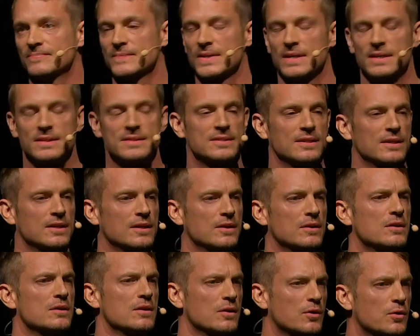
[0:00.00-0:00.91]
It's
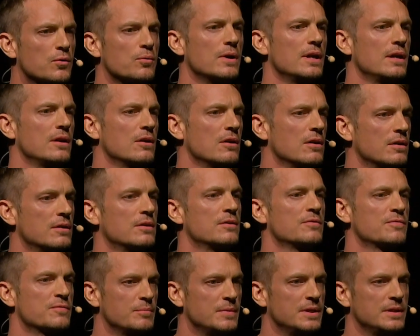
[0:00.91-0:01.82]
a great honor
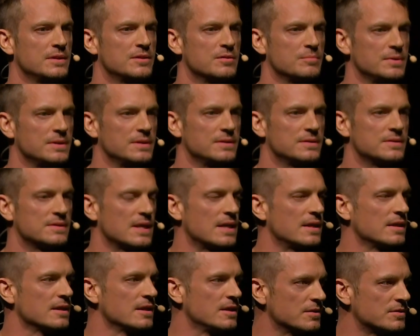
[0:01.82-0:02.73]
for me to be
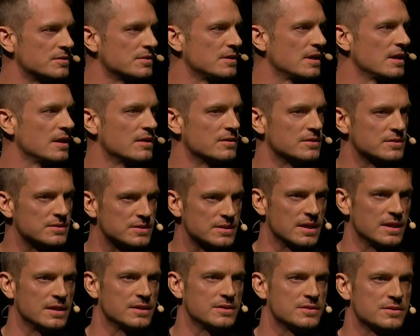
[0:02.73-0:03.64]
standing here today on the
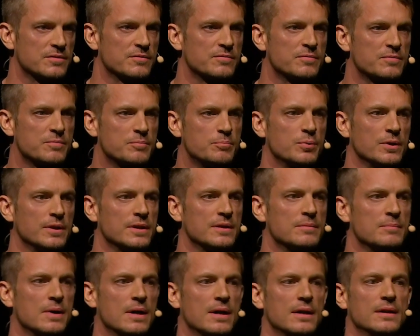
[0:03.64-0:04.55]
stage of
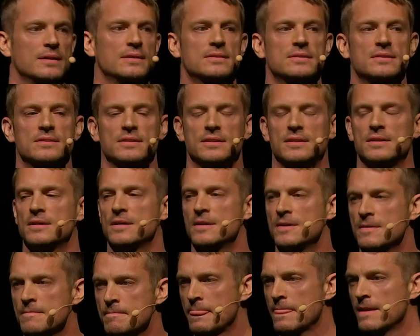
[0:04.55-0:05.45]
Brilliant Minds in
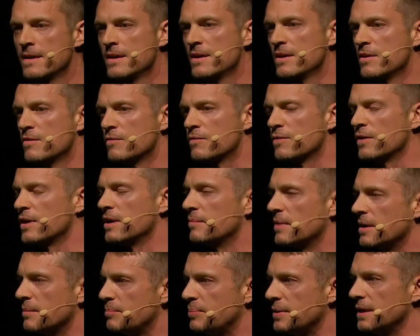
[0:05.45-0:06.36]
front of
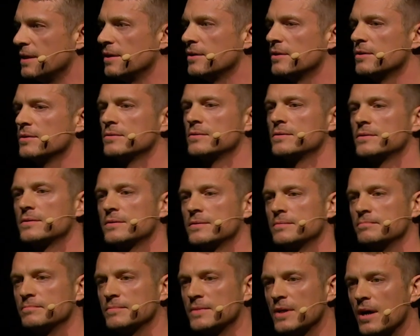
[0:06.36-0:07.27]
my peers,
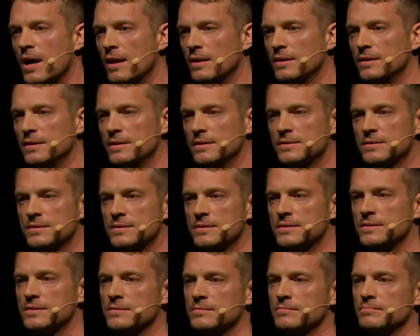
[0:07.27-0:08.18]

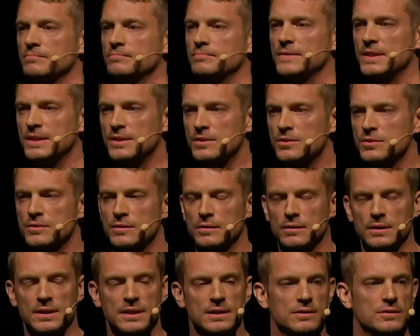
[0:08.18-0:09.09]
colleagues, industry
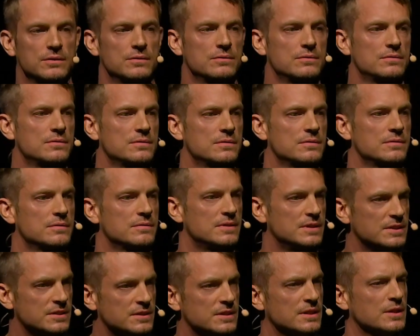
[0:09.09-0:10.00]
leaders,
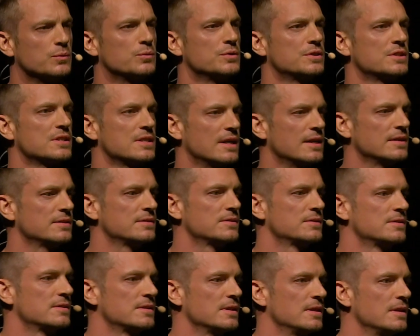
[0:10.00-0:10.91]
distinguished
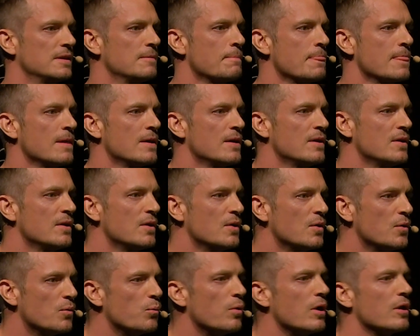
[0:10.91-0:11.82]
guests, and
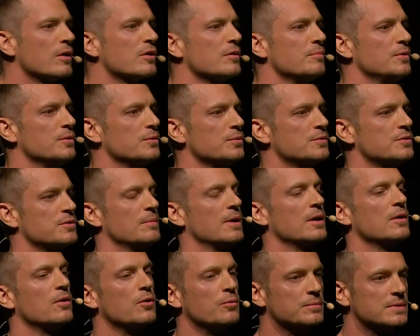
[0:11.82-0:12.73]
welcome you to
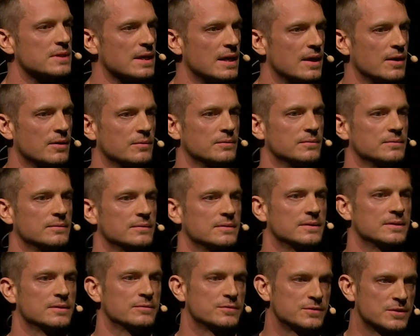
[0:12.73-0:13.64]
my hometown,
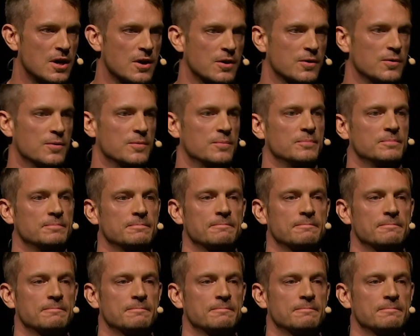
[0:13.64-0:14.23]
Stockholm.